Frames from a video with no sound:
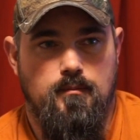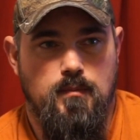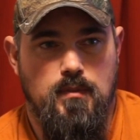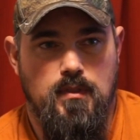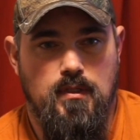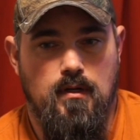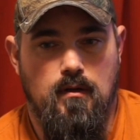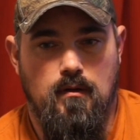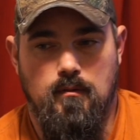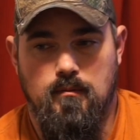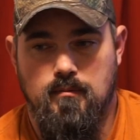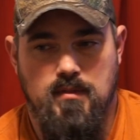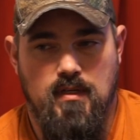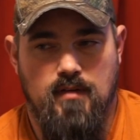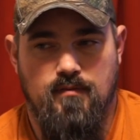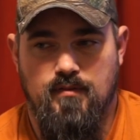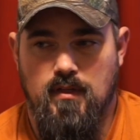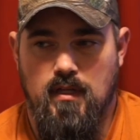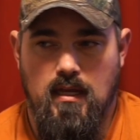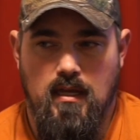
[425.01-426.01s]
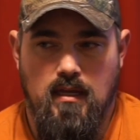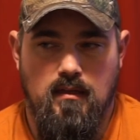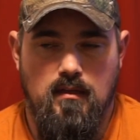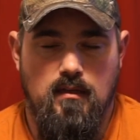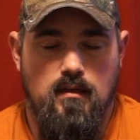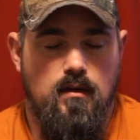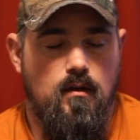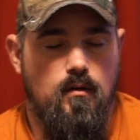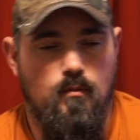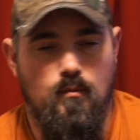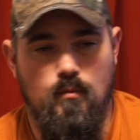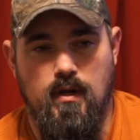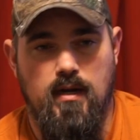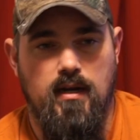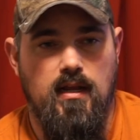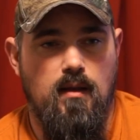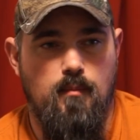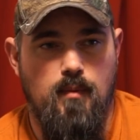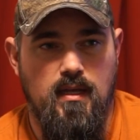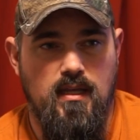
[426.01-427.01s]
You know, definitely, you know, when
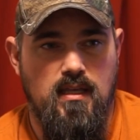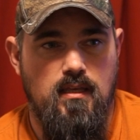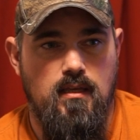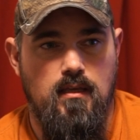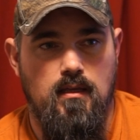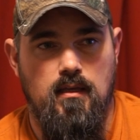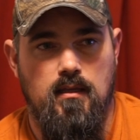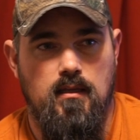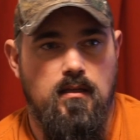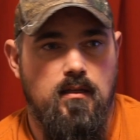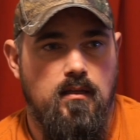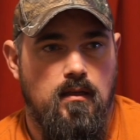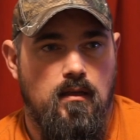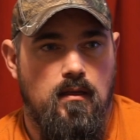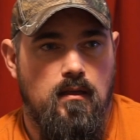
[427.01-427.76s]
I got my kid,